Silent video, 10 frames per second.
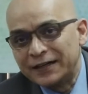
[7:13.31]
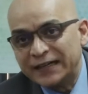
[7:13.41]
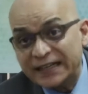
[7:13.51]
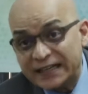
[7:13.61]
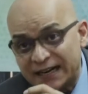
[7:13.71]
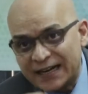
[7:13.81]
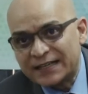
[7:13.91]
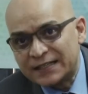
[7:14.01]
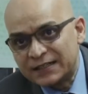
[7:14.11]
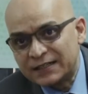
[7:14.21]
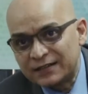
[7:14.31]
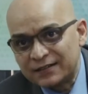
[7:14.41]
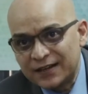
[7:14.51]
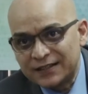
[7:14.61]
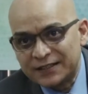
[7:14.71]
decries
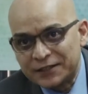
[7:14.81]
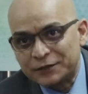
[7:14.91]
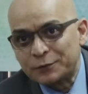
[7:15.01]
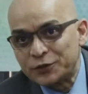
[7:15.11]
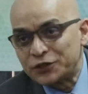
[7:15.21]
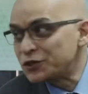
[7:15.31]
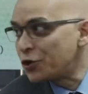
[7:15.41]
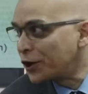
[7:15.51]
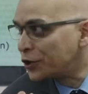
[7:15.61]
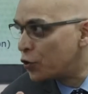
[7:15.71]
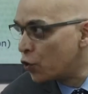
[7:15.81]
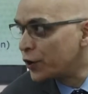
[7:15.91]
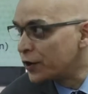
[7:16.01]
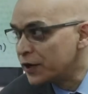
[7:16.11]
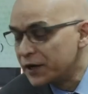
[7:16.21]
as a system which is not good.